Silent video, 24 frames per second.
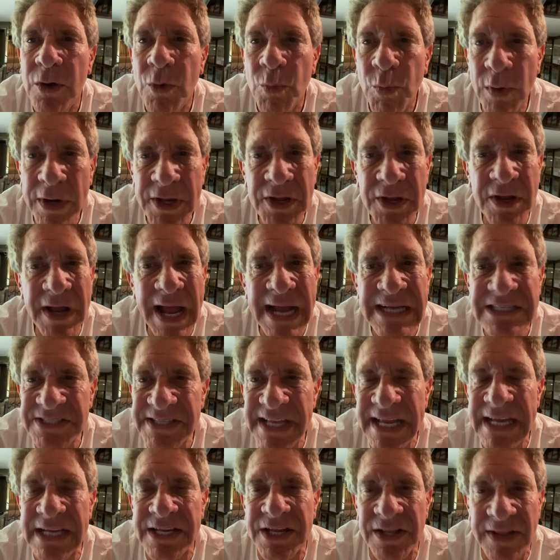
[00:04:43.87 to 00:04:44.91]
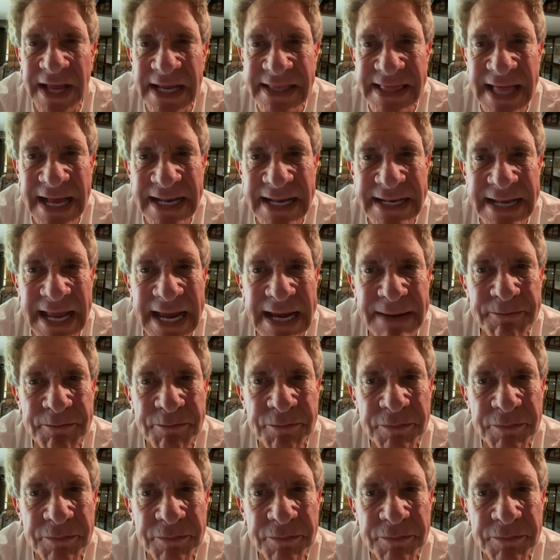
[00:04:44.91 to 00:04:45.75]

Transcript: What do you guys think? You like that name?